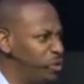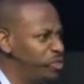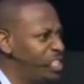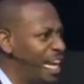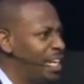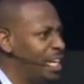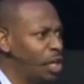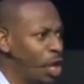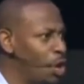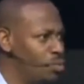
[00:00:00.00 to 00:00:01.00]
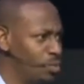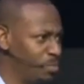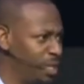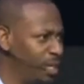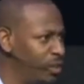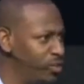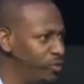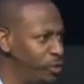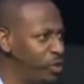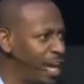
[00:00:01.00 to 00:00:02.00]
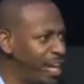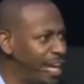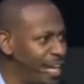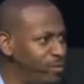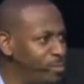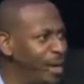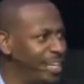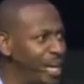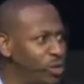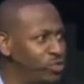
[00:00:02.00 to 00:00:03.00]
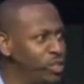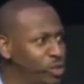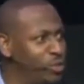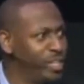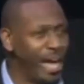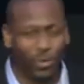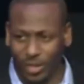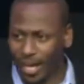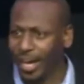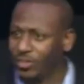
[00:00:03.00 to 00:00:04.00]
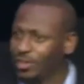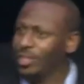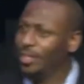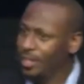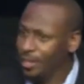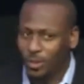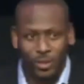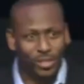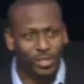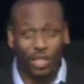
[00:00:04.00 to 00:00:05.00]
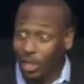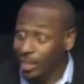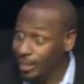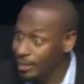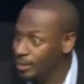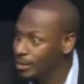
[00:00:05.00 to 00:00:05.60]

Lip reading: of standing alone, because if you're not like everybody else, then you're the outcast. Good.